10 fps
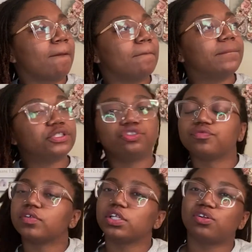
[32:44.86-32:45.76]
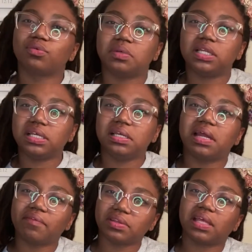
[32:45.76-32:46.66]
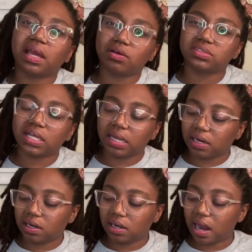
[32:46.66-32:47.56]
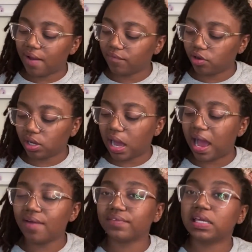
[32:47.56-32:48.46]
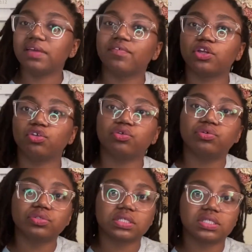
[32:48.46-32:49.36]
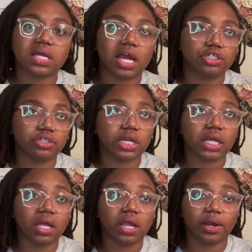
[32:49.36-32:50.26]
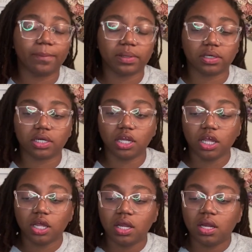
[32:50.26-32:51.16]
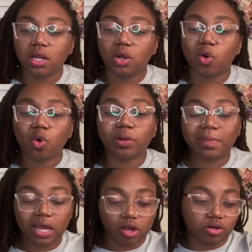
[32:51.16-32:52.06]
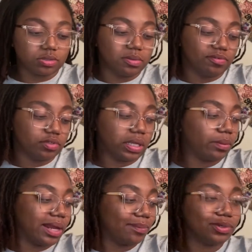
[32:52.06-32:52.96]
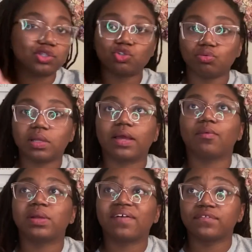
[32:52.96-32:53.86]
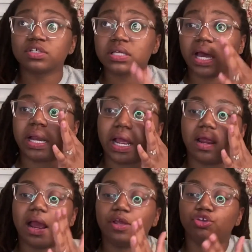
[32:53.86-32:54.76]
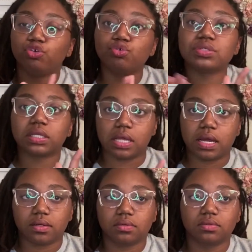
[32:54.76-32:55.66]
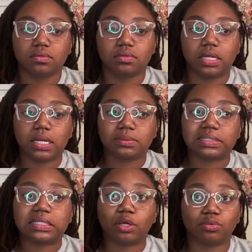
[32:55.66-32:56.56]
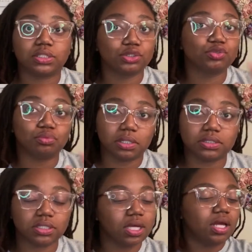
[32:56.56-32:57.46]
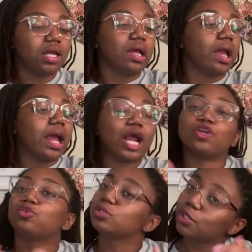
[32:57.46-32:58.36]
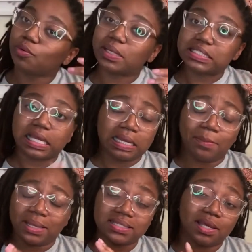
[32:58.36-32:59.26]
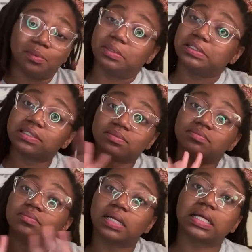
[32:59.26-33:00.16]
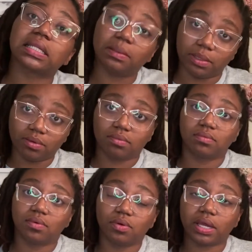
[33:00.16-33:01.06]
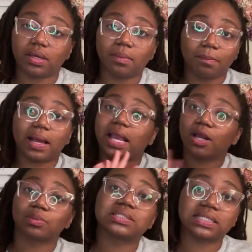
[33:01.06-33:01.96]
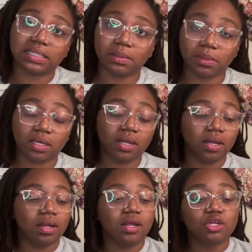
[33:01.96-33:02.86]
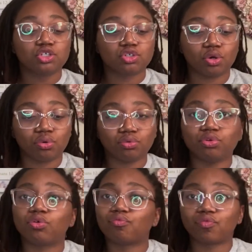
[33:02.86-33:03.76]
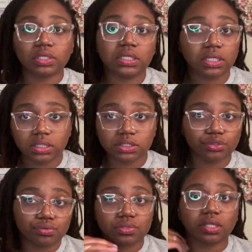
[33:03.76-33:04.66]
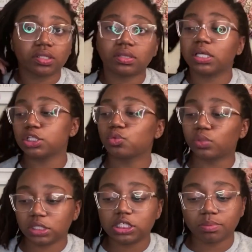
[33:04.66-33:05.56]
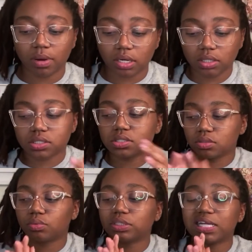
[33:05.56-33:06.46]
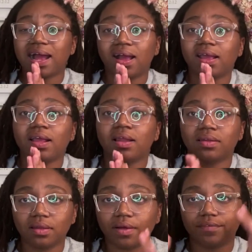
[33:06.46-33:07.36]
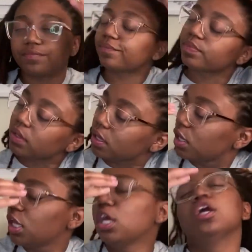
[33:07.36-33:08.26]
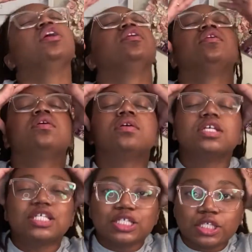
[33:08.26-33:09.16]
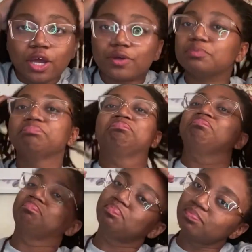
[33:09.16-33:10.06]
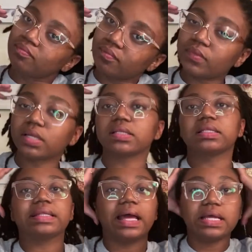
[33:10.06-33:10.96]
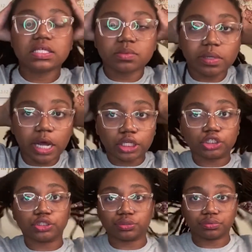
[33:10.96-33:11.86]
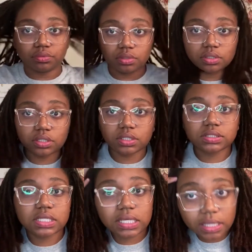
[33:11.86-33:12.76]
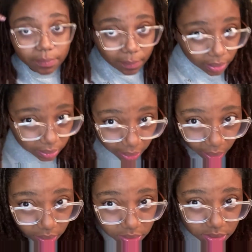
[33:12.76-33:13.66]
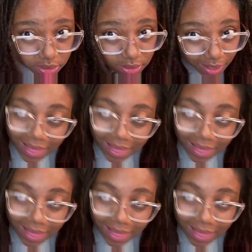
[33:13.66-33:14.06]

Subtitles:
But you really don't need everything else. Like, I've even used this hydrating hair butter on my arms before. Like, when I when I first got it, I used a lot and I was like, yo, this is too much. I used it on my skin and my skin was gleaming. Okay, my hair was gleaming. So you don't really need to use other things with these products, which I love. So that is what I do to keep my locks